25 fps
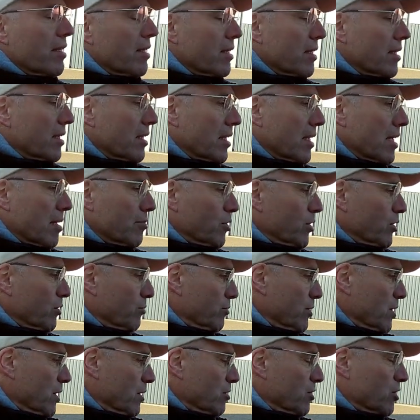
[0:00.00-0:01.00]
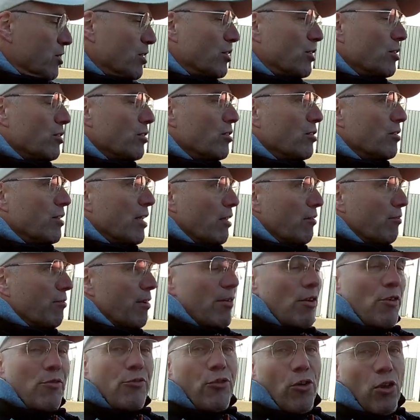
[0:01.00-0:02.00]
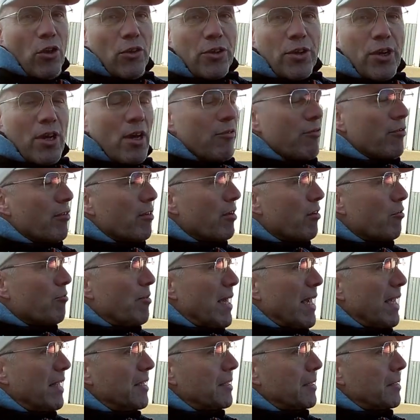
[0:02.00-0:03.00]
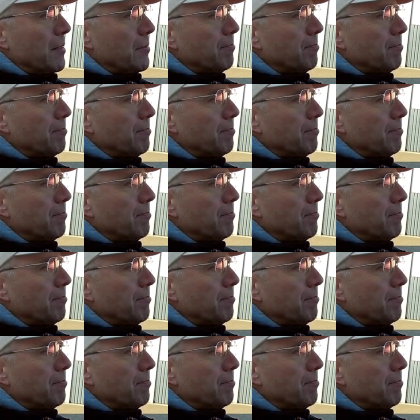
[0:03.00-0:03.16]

I'm still very fond of my engine.